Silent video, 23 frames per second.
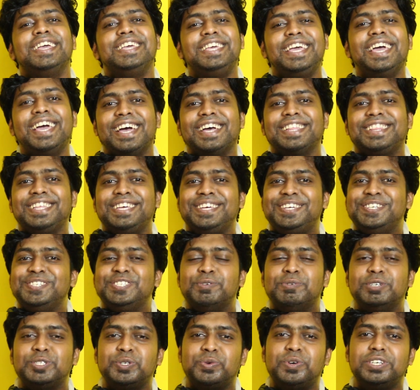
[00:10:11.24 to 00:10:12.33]
yeah, thank you
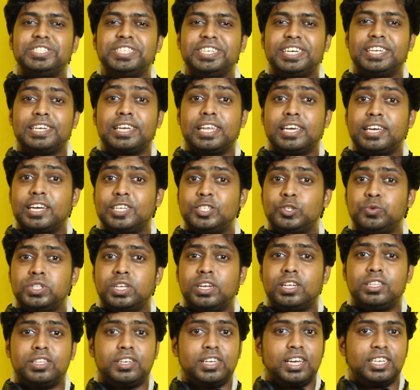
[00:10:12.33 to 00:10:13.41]
so much for watching, and I'll catch you with
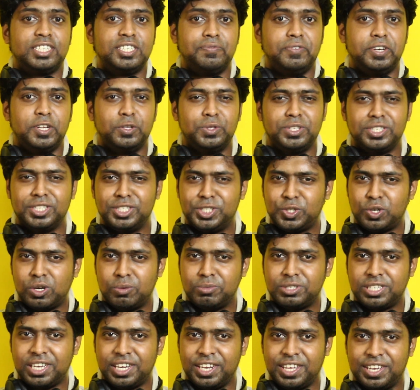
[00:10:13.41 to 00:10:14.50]
another reaction video. This is
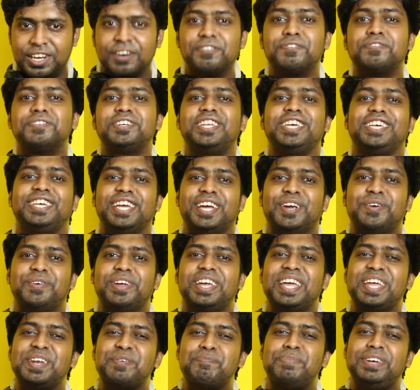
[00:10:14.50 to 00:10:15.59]
Shoaib signing off. Take care
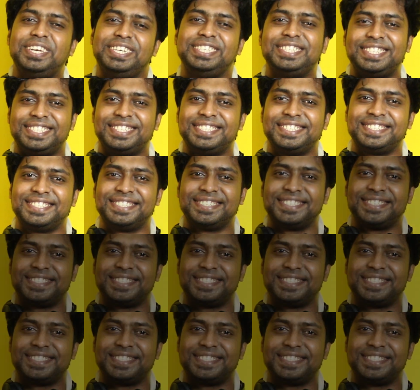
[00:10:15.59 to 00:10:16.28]
and peace.